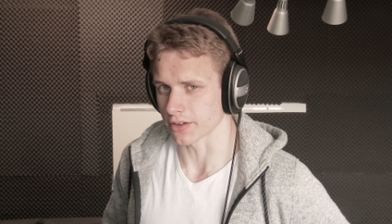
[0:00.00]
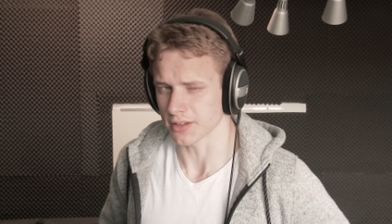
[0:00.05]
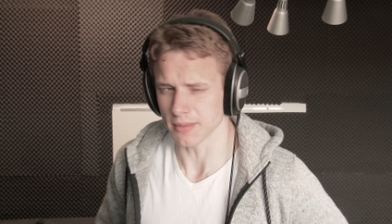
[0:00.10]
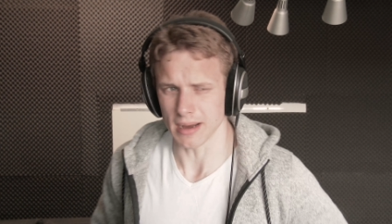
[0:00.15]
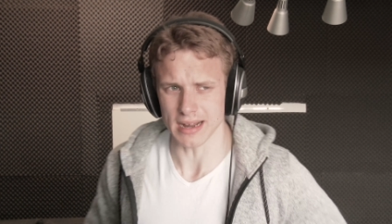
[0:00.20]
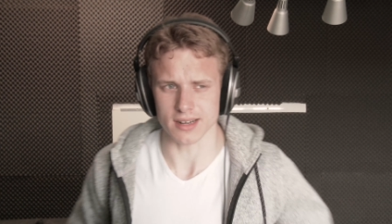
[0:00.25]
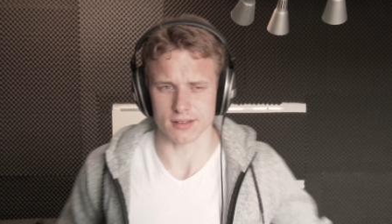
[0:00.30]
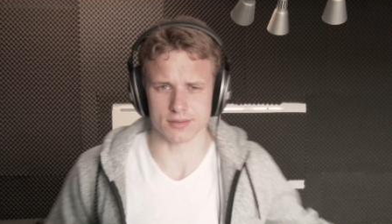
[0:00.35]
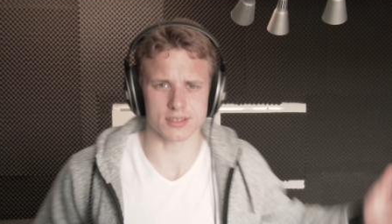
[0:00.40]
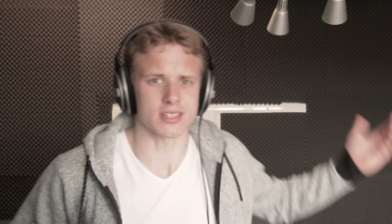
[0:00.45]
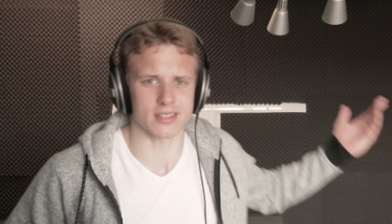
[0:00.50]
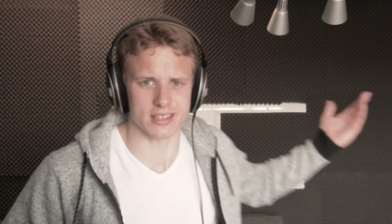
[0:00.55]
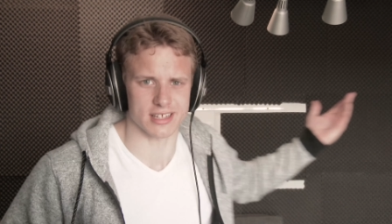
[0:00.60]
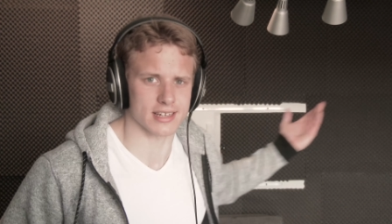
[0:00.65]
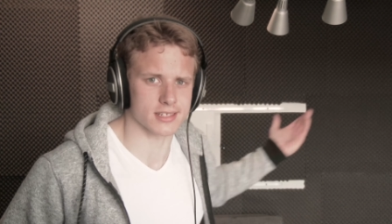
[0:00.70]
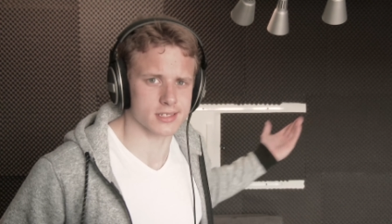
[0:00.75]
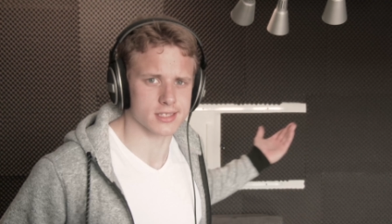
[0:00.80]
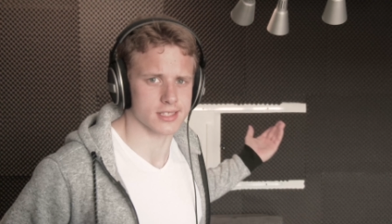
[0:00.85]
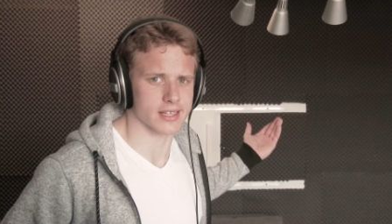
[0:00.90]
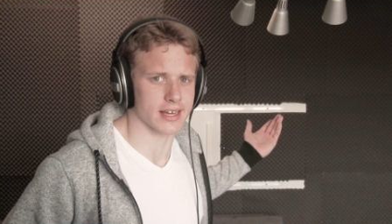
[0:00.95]
You might have seen it
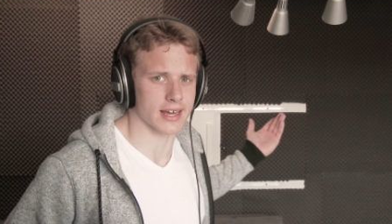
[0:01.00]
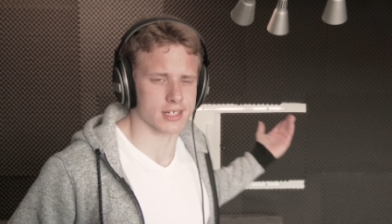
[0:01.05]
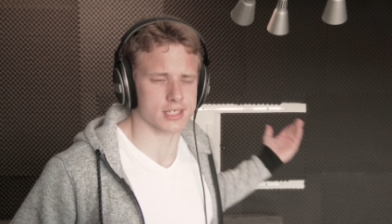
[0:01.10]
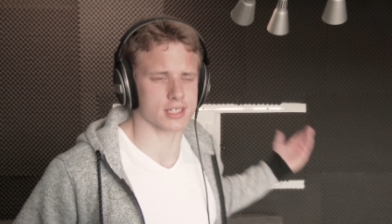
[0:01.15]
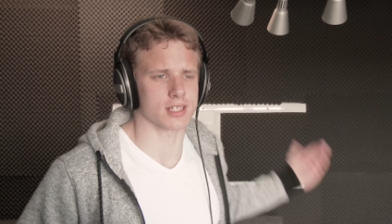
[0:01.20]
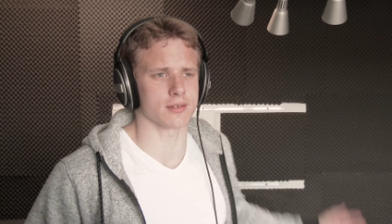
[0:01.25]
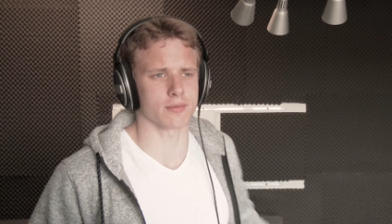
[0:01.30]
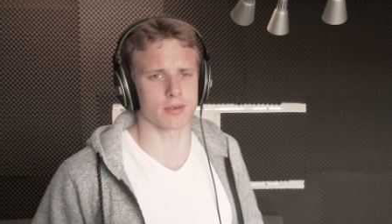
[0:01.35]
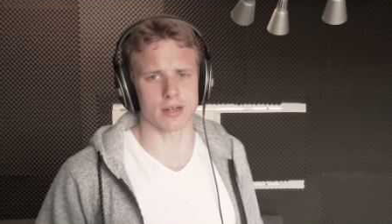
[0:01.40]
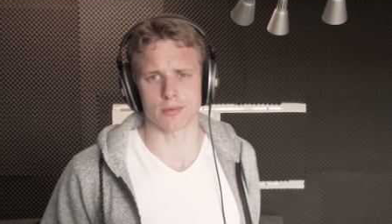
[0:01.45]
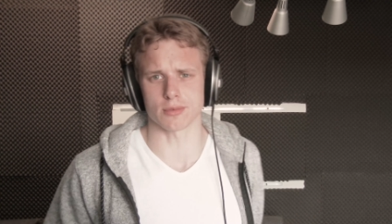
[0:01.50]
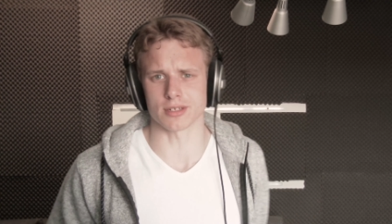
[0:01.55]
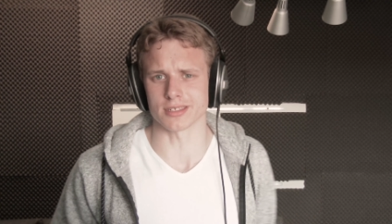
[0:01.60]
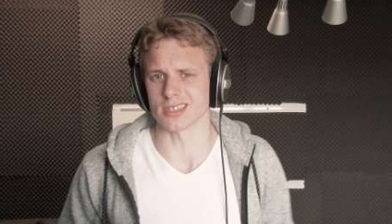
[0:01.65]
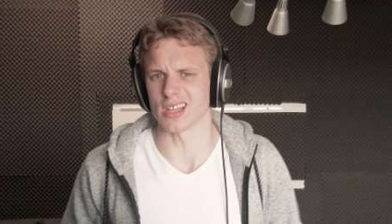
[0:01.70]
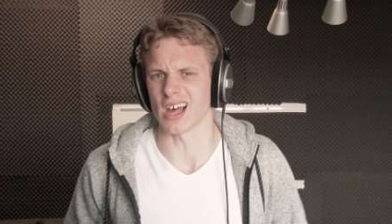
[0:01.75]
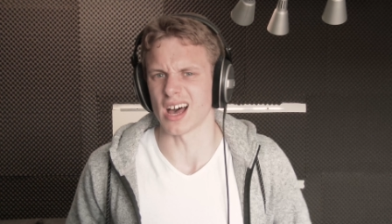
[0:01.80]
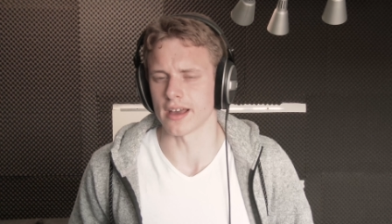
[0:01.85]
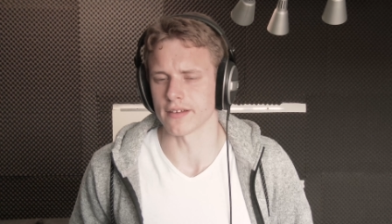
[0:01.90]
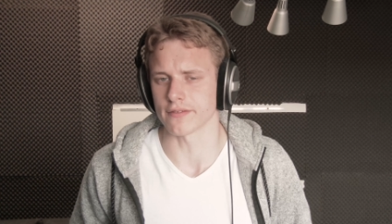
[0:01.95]
yesterday, actually, when it
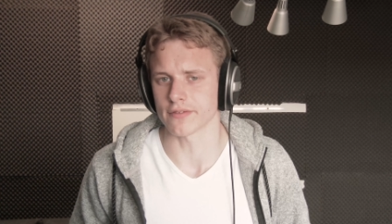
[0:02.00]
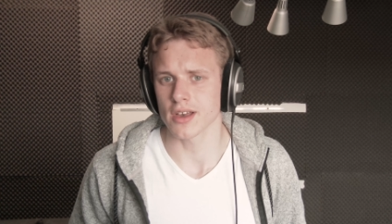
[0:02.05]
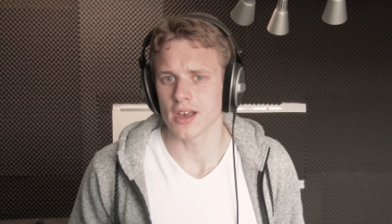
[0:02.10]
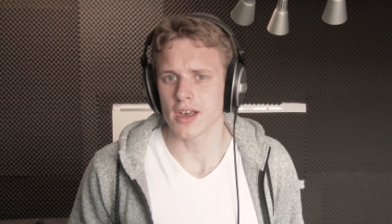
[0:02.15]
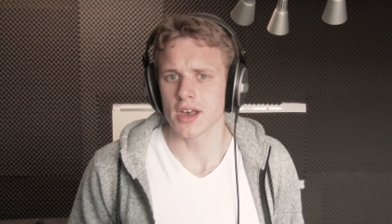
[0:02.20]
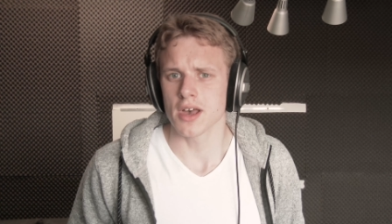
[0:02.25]
was live.